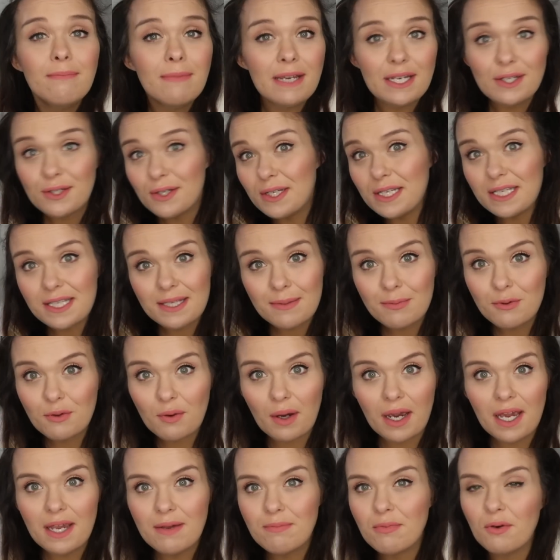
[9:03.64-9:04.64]
make sure you
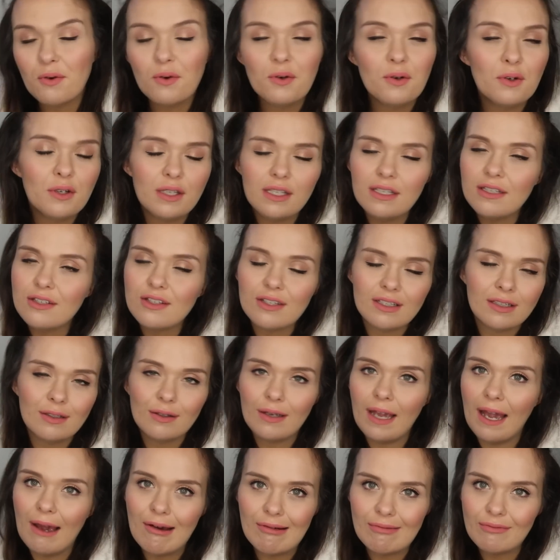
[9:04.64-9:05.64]
subscribe or you just
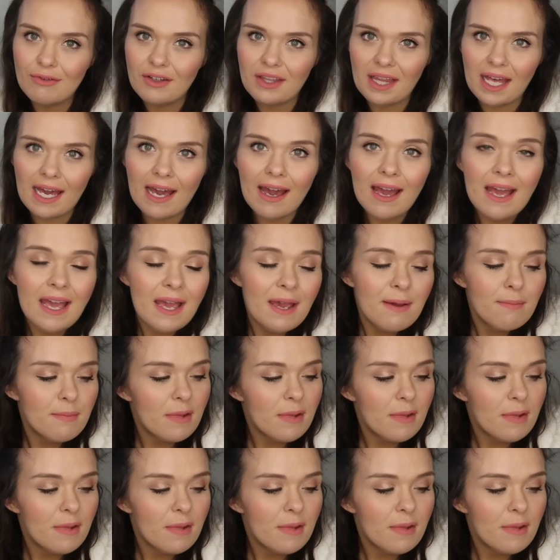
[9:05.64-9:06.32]
look out for that.